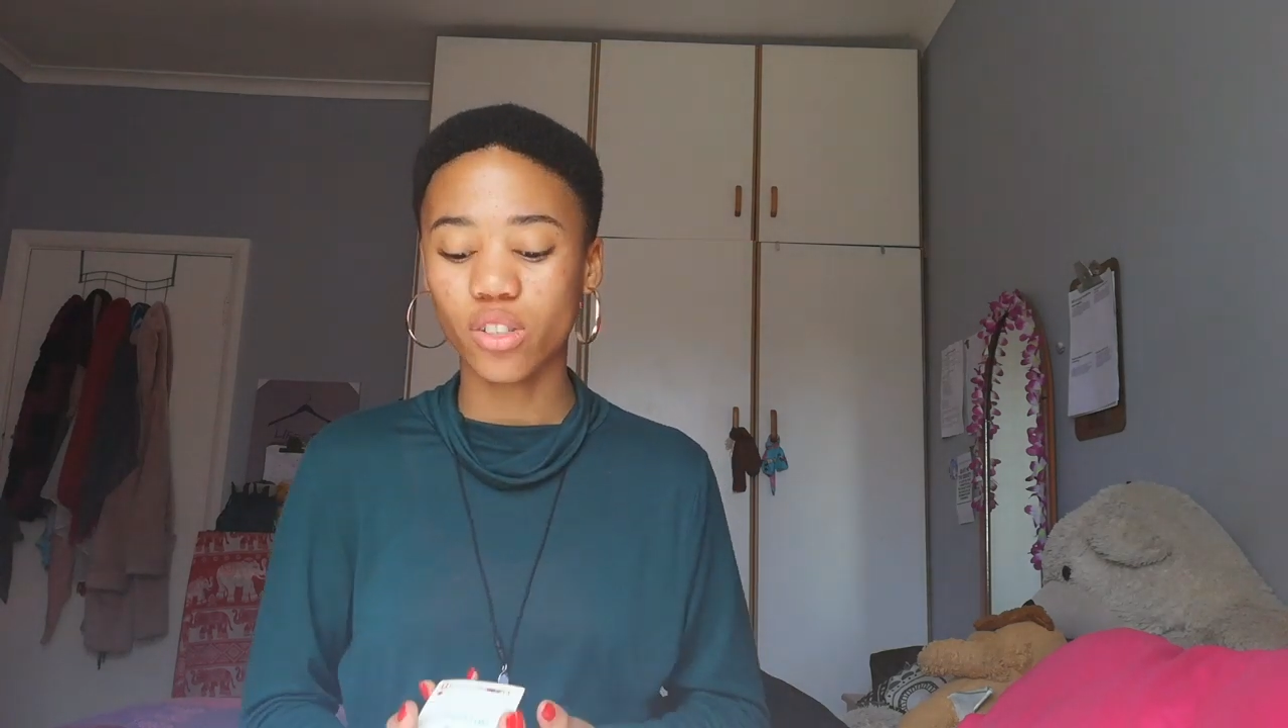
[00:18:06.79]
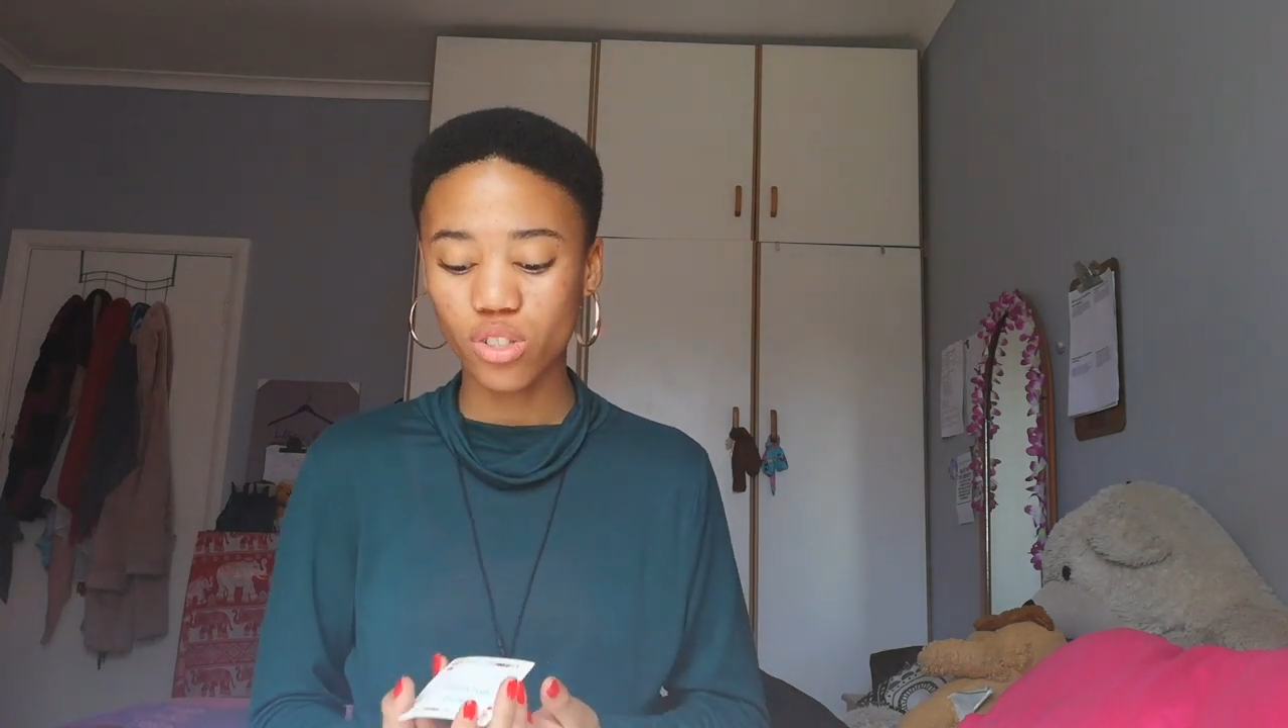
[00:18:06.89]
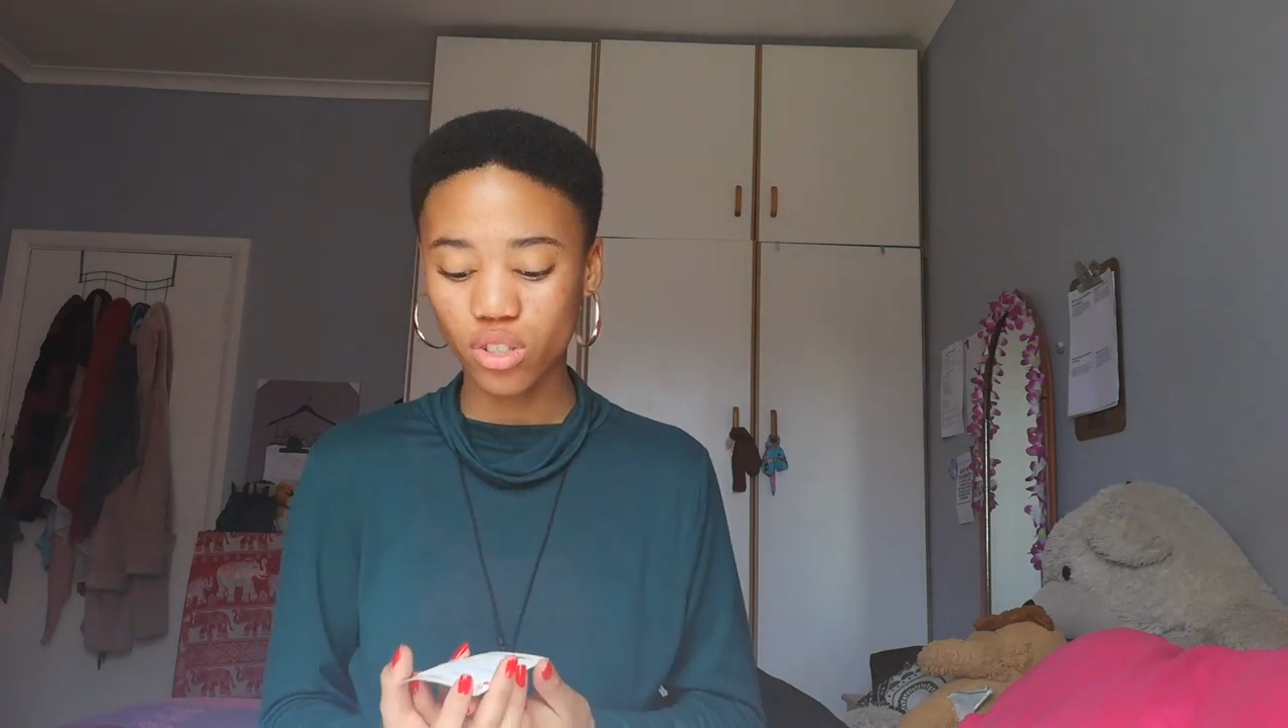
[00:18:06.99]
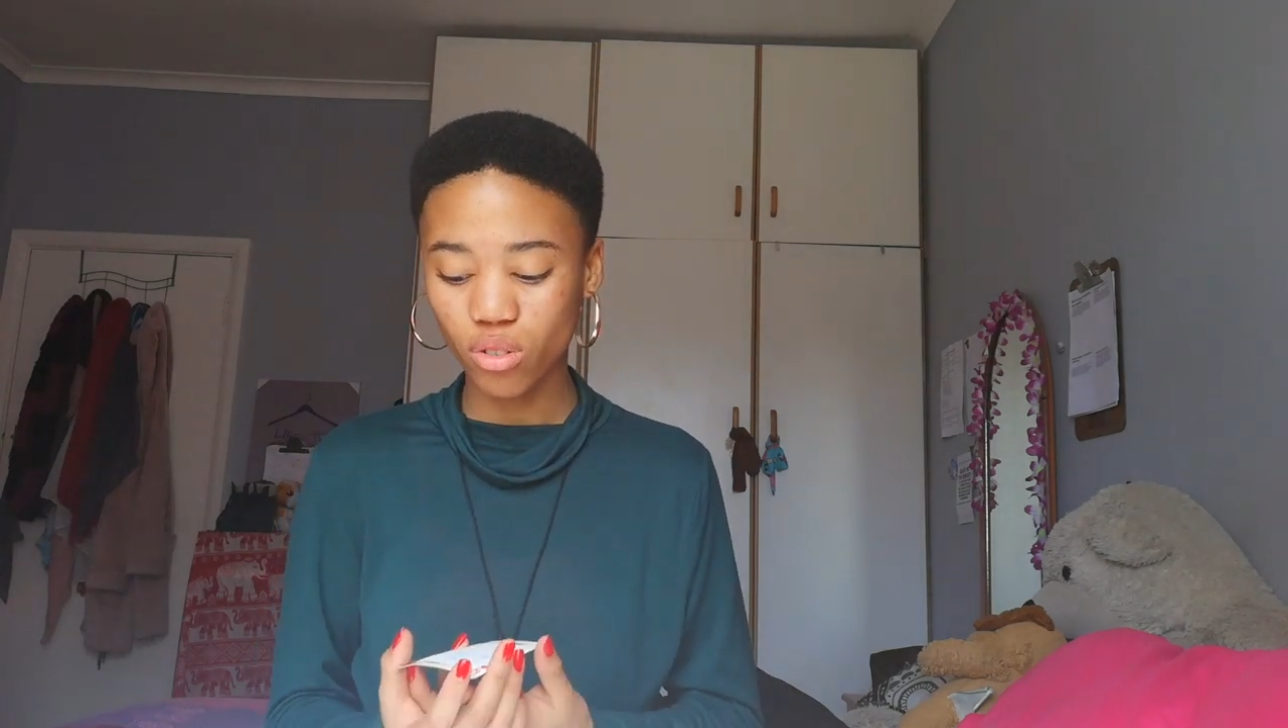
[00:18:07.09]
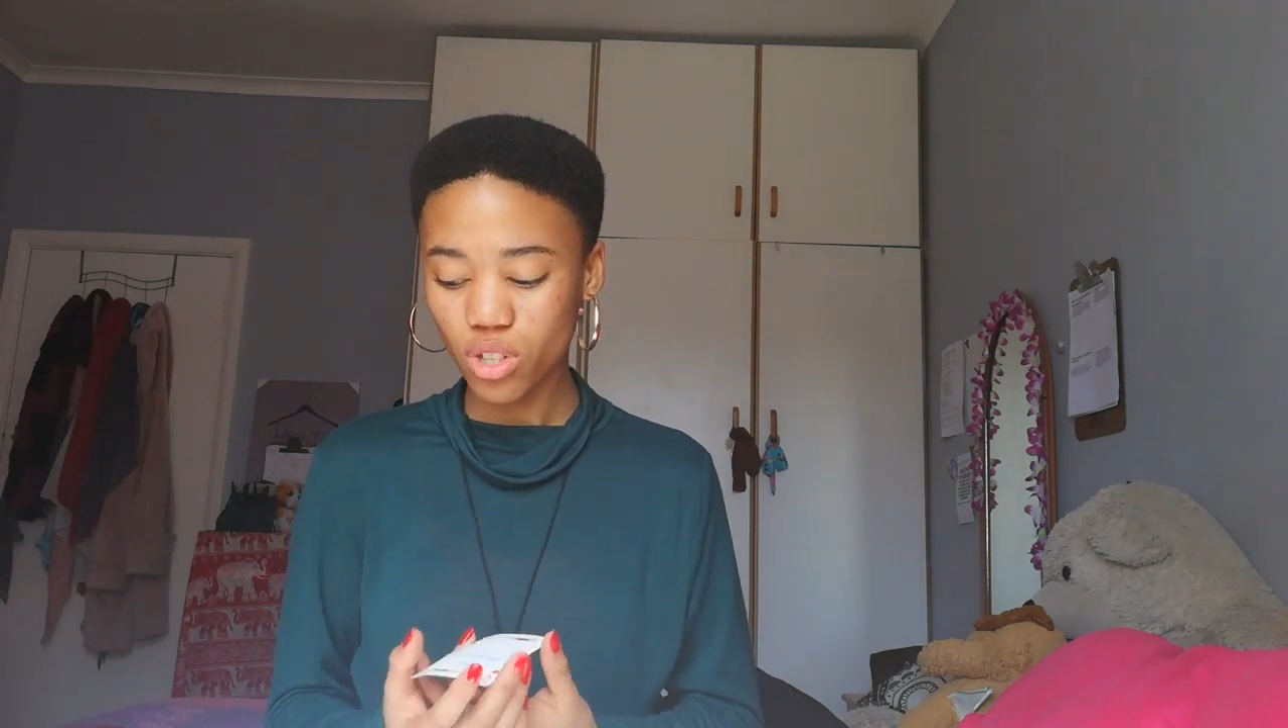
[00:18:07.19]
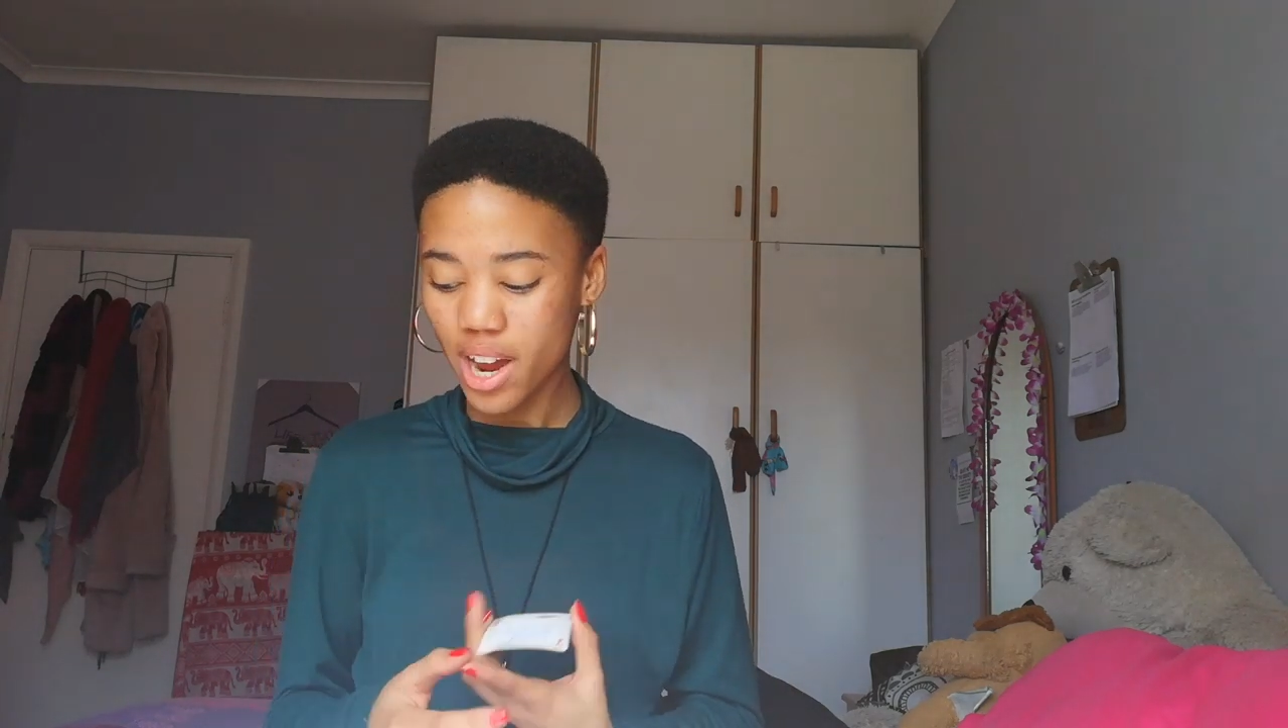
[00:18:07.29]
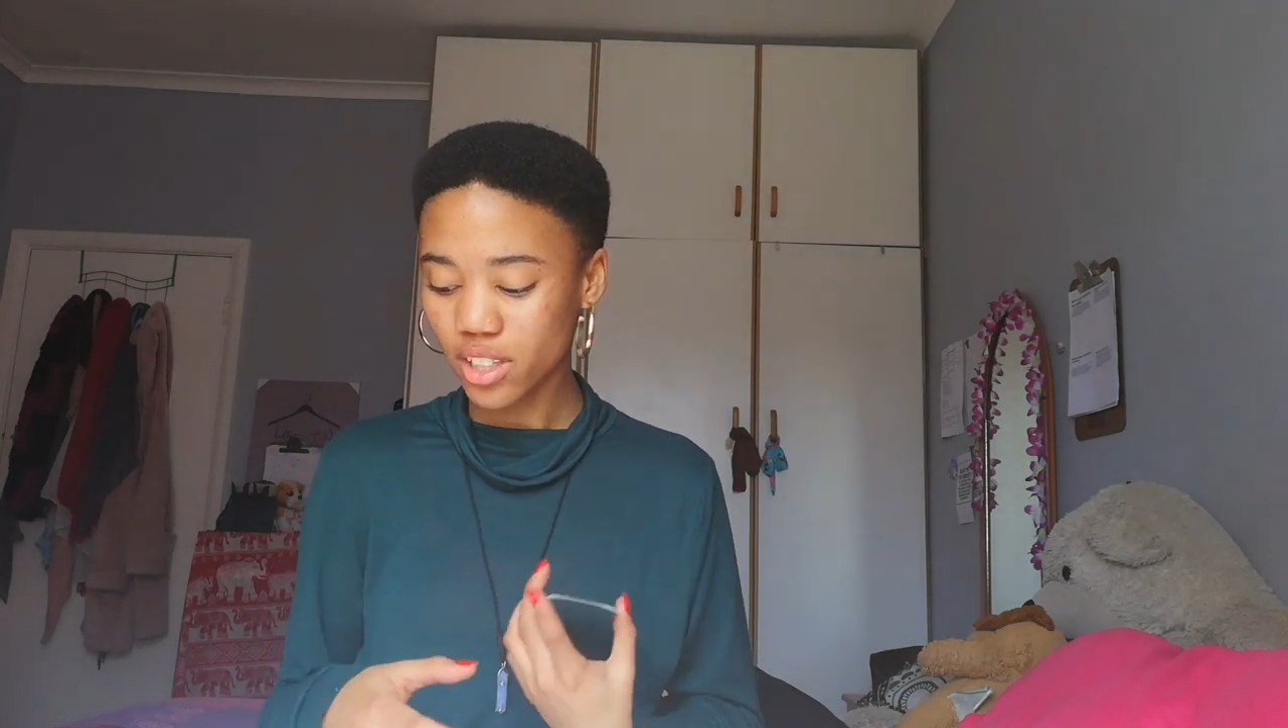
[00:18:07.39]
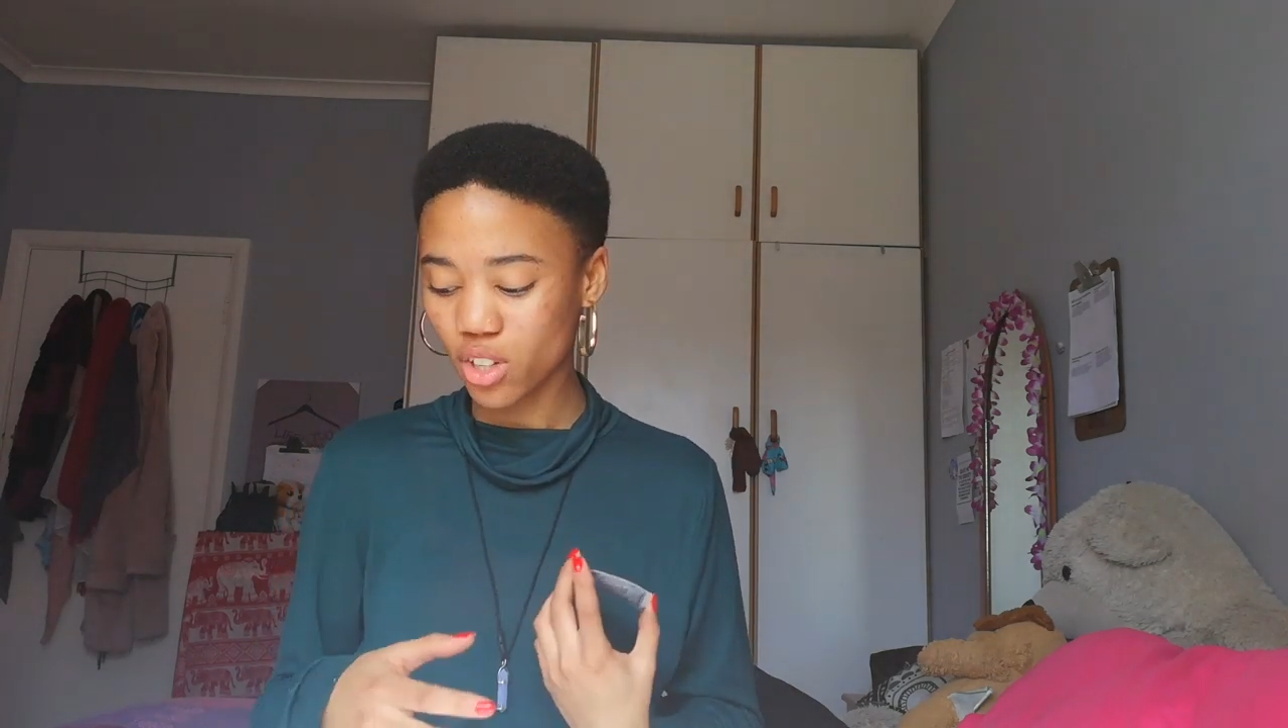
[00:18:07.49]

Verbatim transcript: and you're still trying